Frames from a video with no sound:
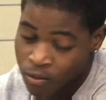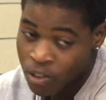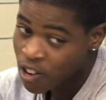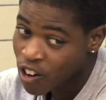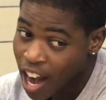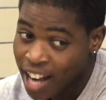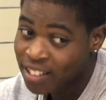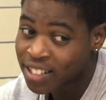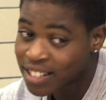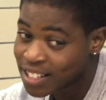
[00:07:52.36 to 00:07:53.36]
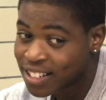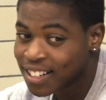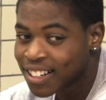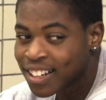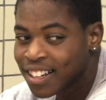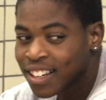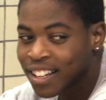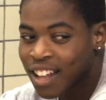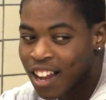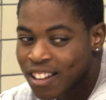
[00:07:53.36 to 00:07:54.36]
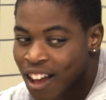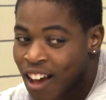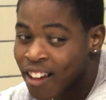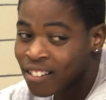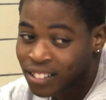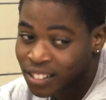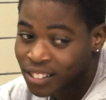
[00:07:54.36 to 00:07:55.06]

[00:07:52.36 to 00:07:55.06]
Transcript: We crashed, and I died.